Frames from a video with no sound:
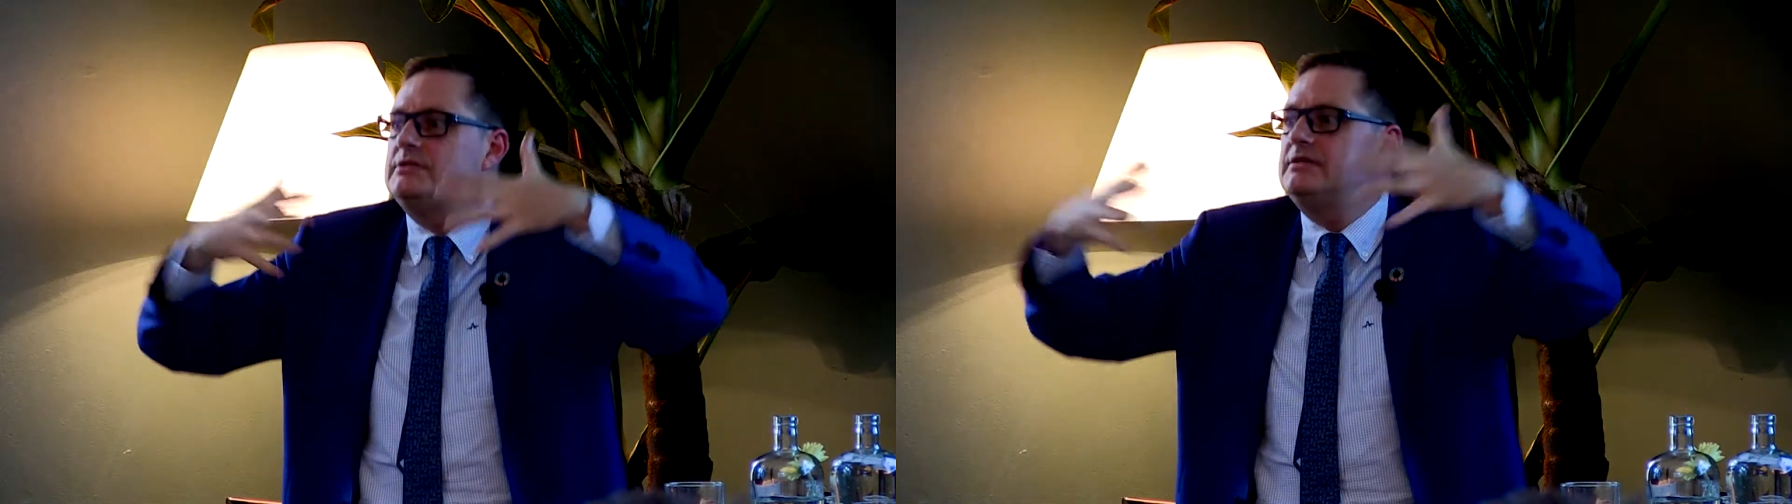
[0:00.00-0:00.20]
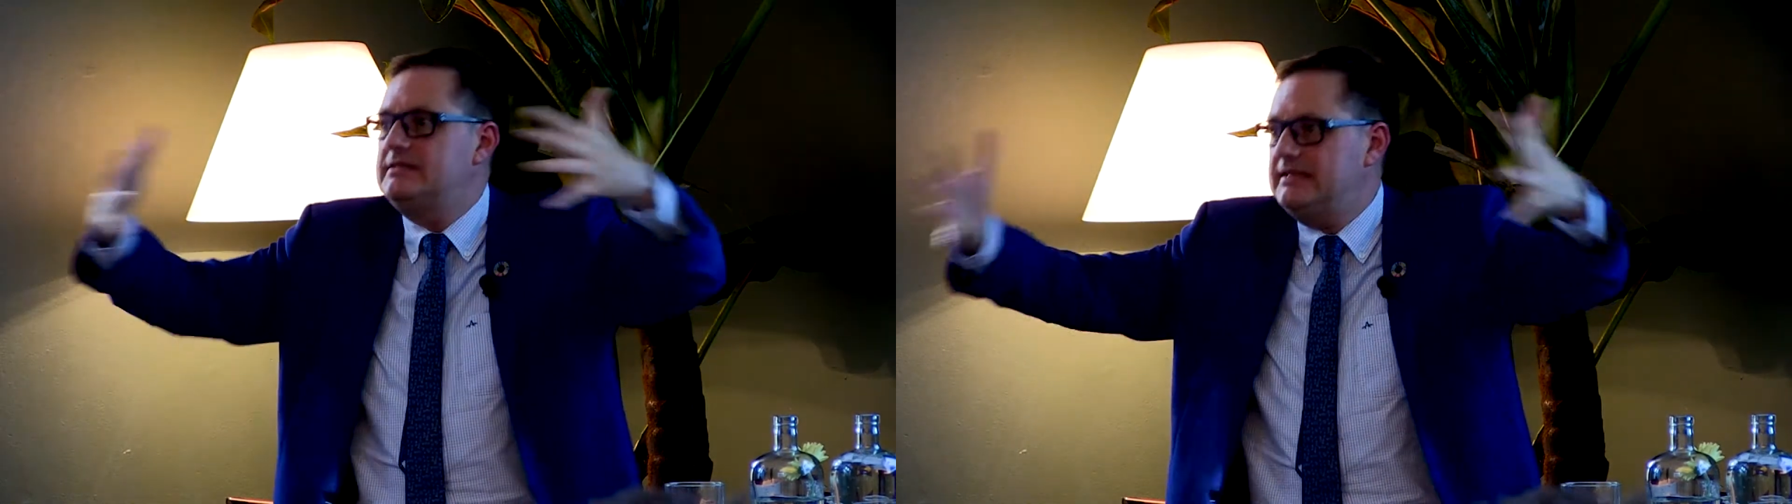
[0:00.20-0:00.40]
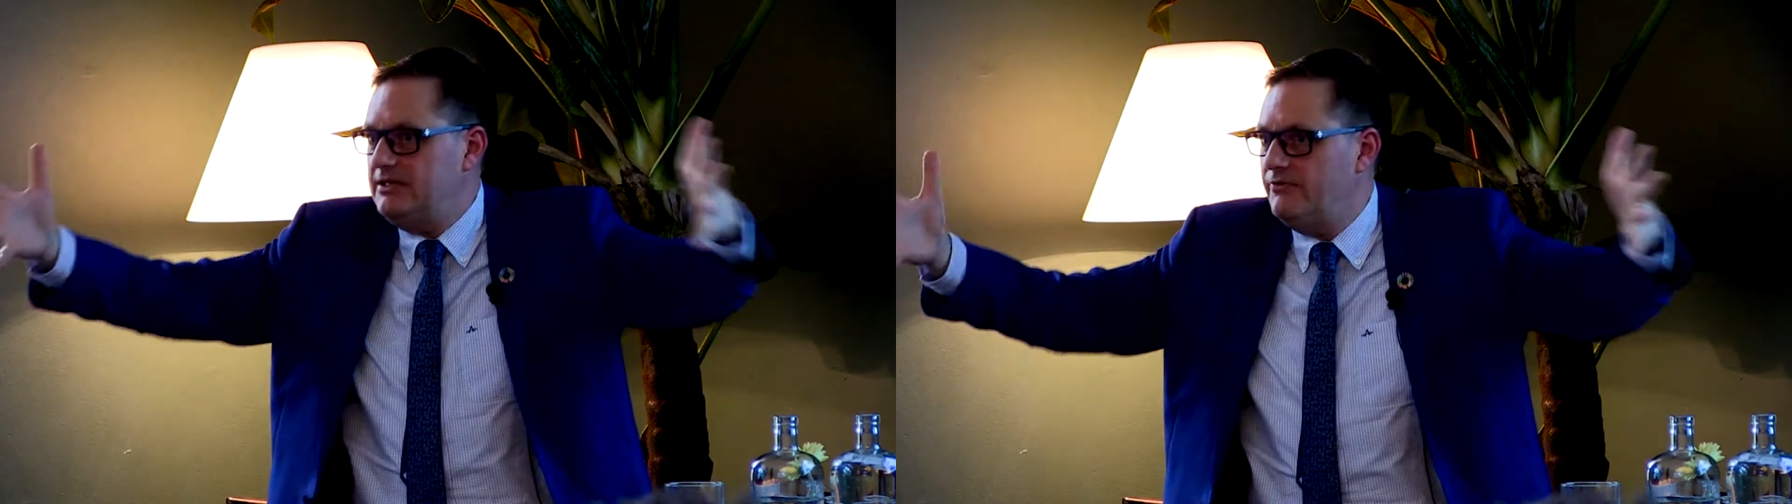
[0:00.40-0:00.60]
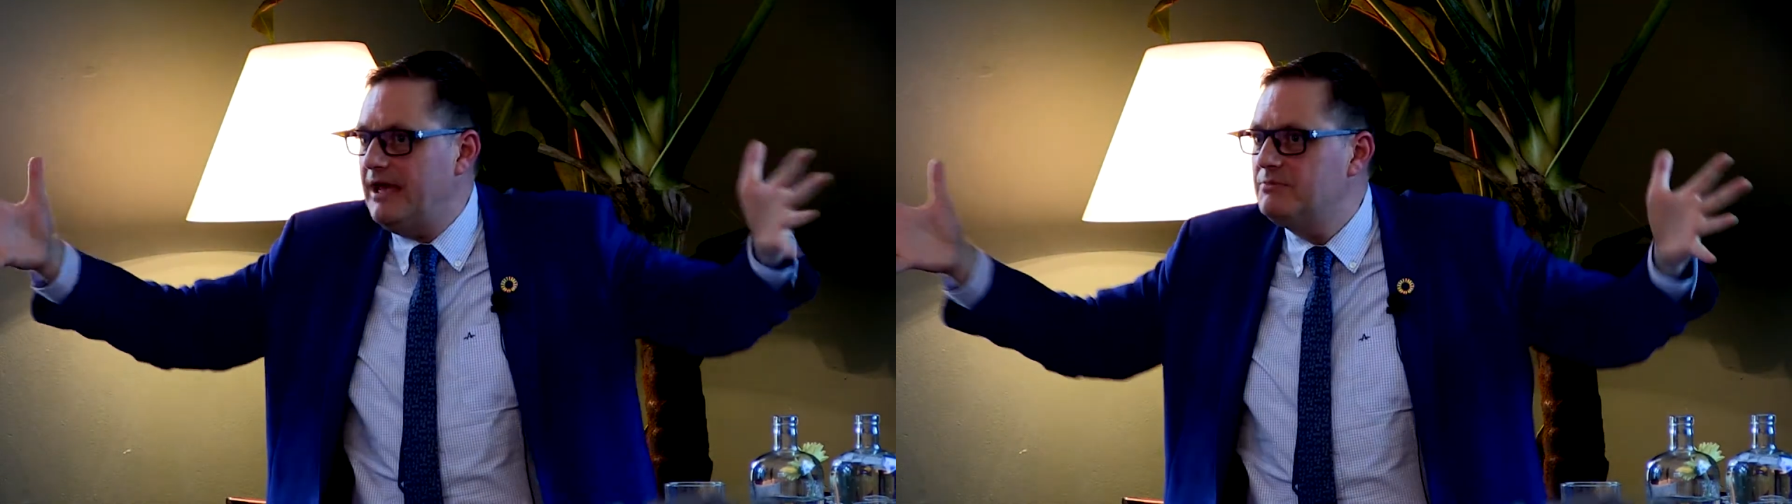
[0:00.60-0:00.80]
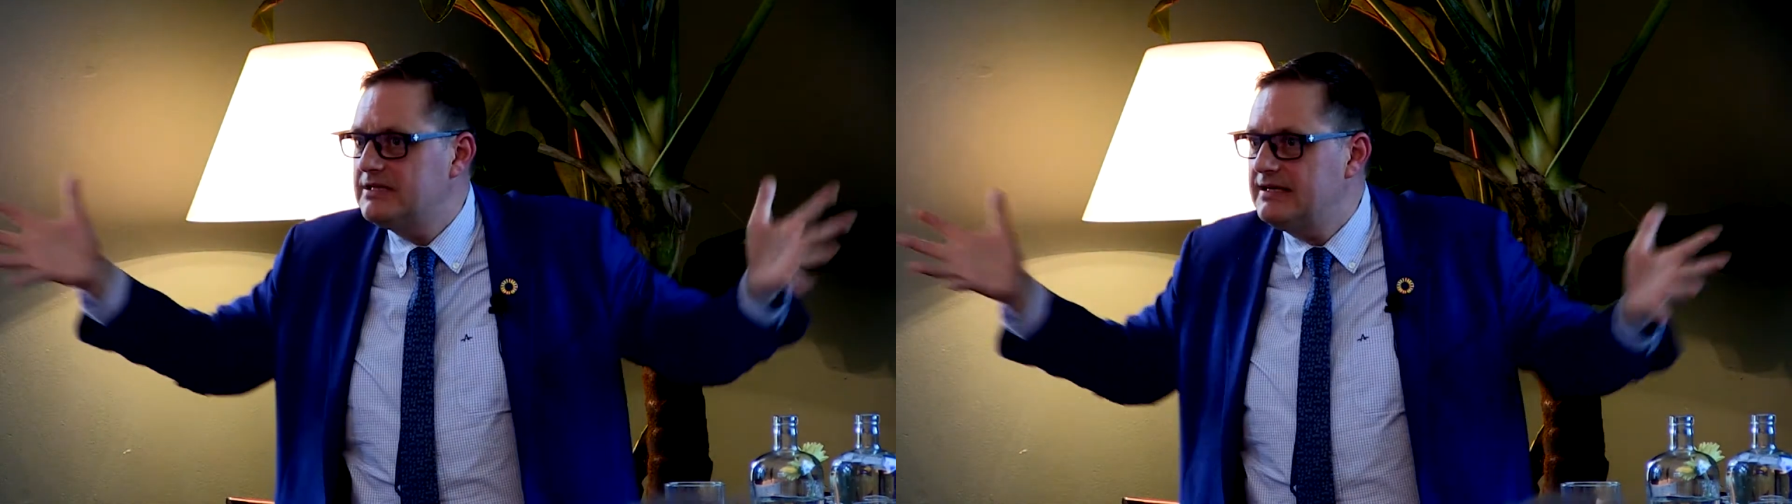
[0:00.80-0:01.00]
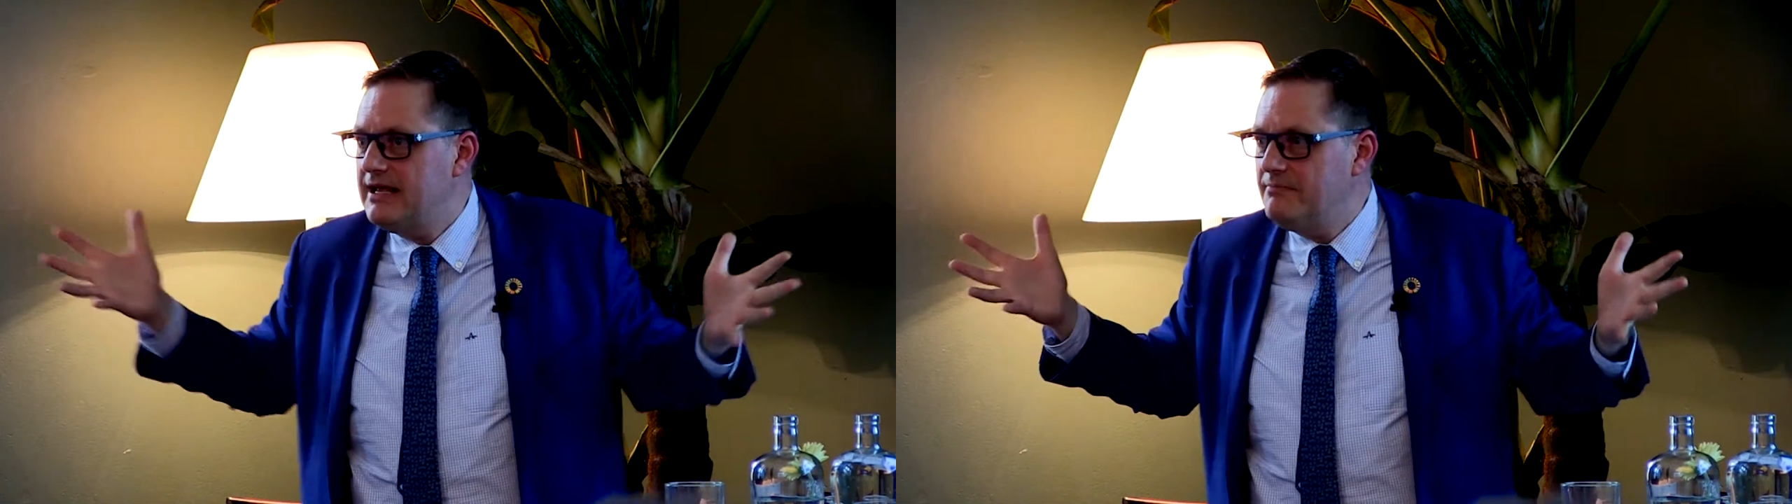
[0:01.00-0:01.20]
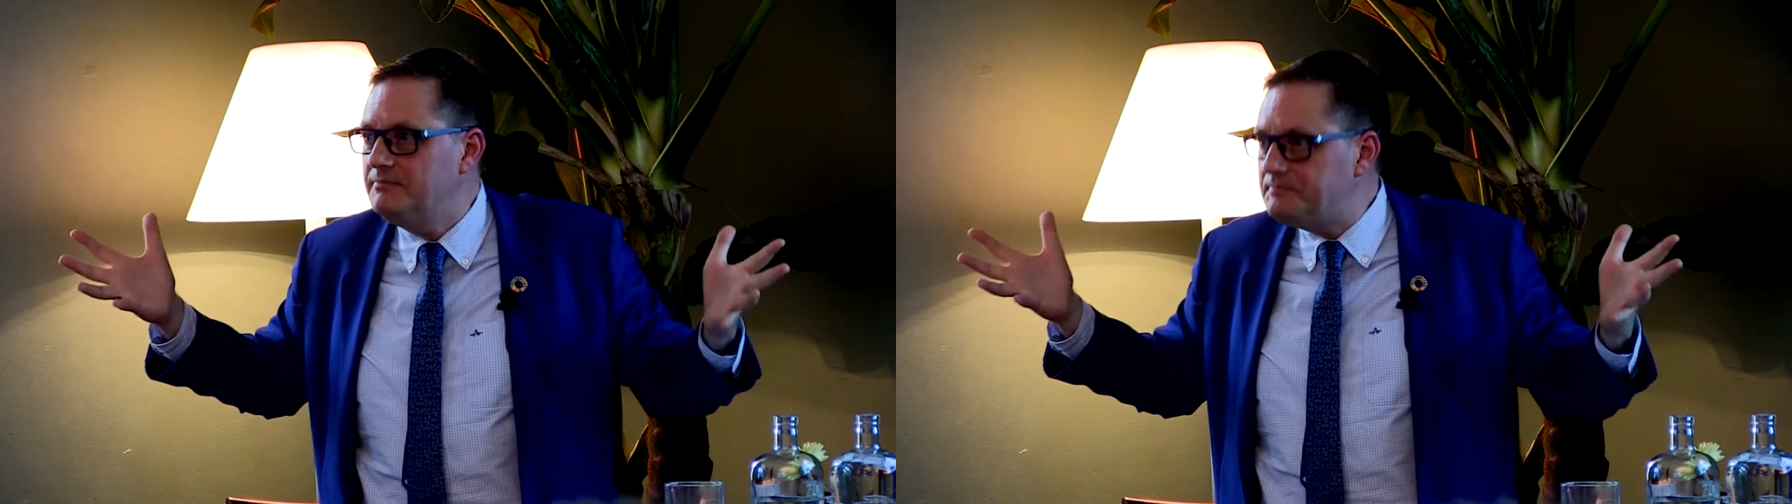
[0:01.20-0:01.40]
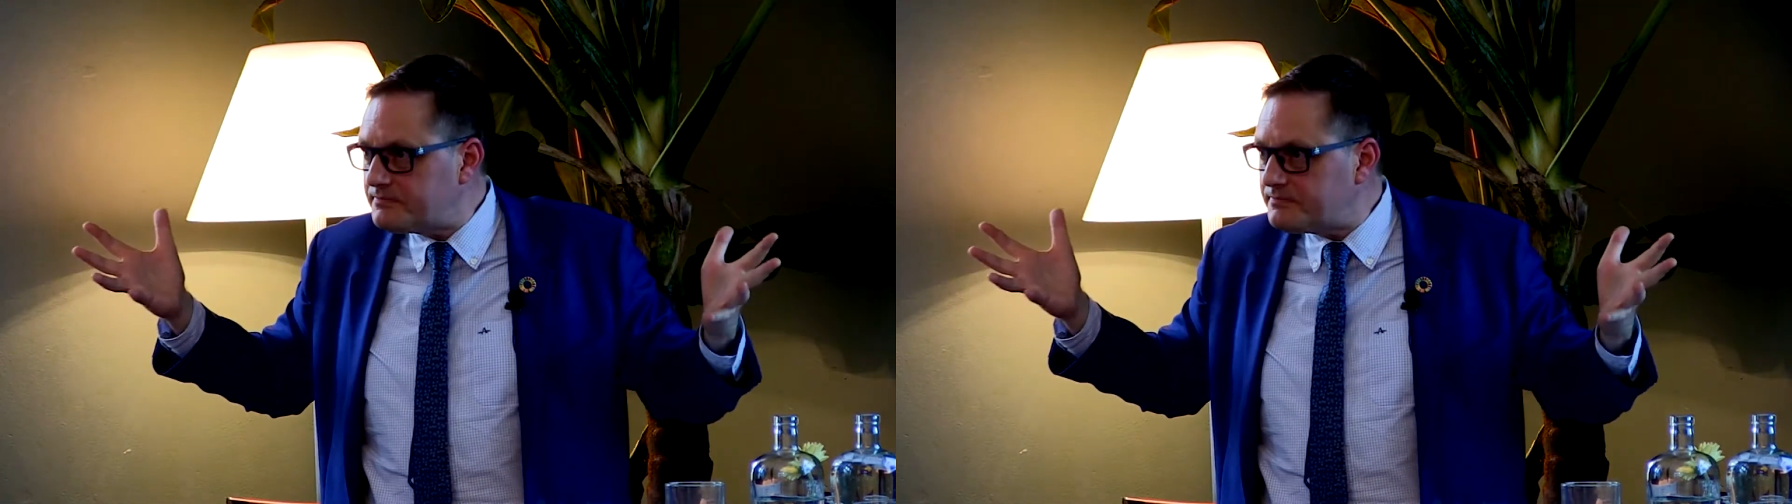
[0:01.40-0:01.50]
the city of Amsterdam